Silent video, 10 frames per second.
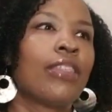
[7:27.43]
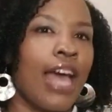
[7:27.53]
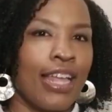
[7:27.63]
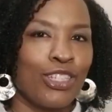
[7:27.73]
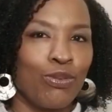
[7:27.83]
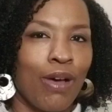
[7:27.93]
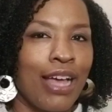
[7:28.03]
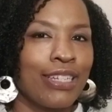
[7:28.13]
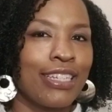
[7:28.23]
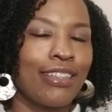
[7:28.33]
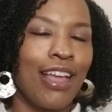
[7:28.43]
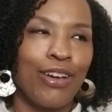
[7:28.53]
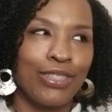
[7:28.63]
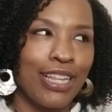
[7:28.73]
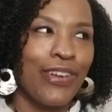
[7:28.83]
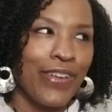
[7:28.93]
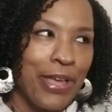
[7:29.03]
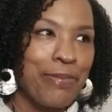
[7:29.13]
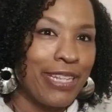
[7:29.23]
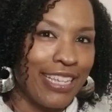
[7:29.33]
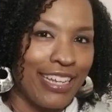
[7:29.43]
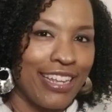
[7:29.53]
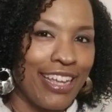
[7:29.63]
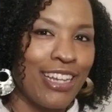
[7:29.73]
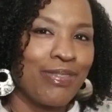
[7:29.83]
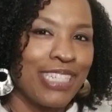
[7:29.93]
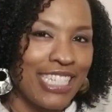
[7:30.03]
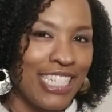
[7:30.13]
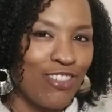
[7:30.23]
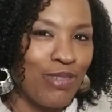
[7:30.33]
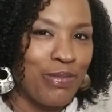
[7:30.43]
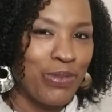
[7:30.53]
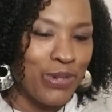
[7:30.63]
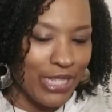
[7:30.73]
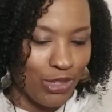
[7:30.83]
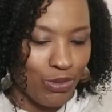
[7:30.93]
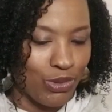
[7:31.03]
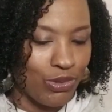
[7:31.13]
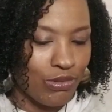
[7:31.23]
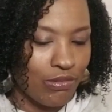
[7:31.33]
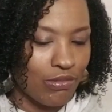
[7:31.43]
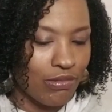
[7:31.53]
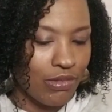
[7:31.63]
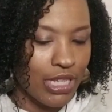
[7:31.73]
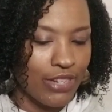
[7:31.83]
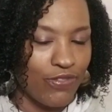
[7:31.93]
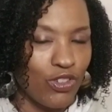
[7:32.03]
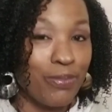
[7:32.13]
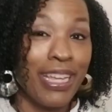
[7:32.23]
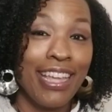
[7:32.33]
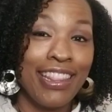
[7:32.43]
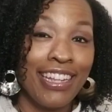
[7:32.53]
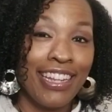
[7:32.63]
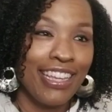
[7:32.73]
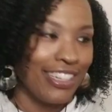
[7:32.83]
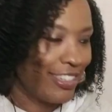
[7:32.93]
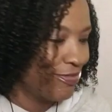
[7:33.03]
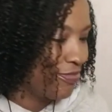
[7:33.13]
that's why I was like, okay, I'm going to get it. And I'm going to see if my boys will get it for me. And they did.